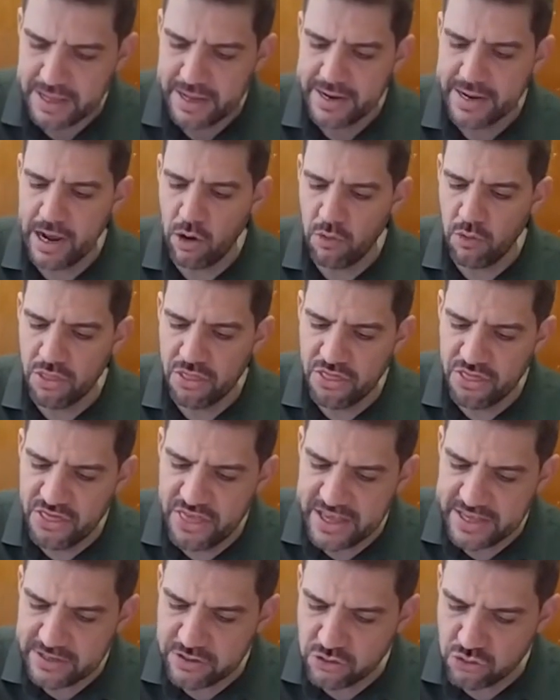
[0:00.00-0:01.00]
Now,
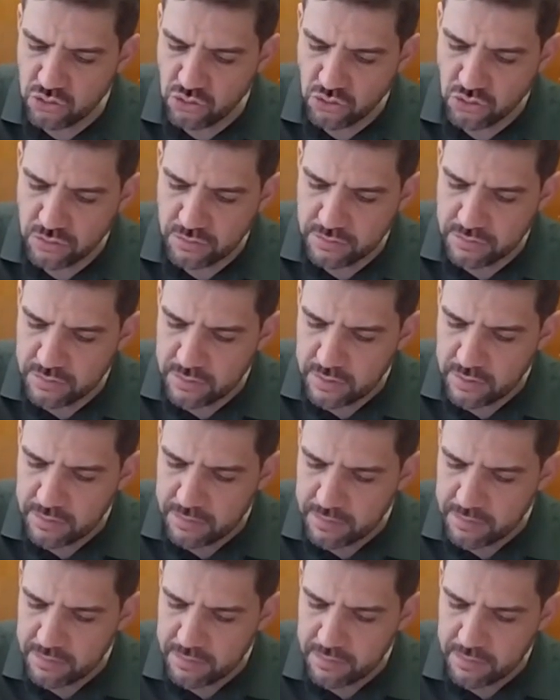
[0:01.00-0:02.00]
these two,
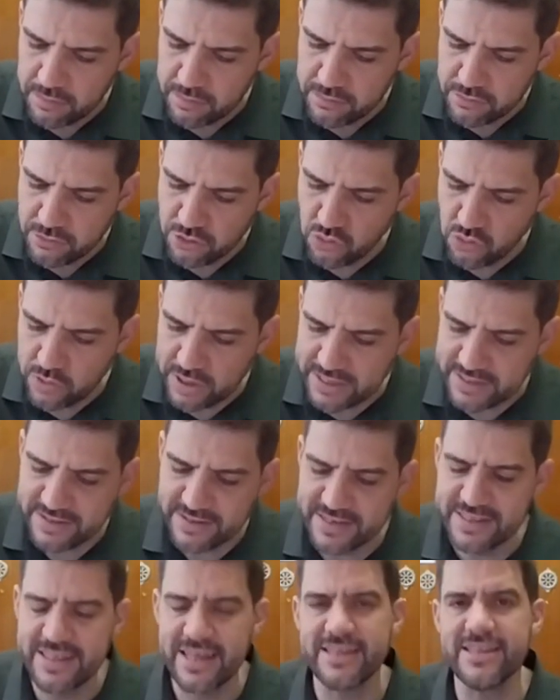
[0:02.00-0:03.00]
you can
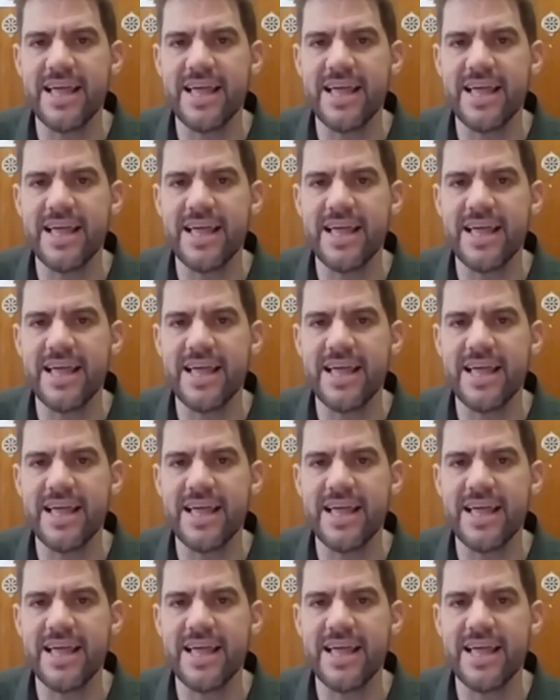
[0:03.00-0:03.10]
see that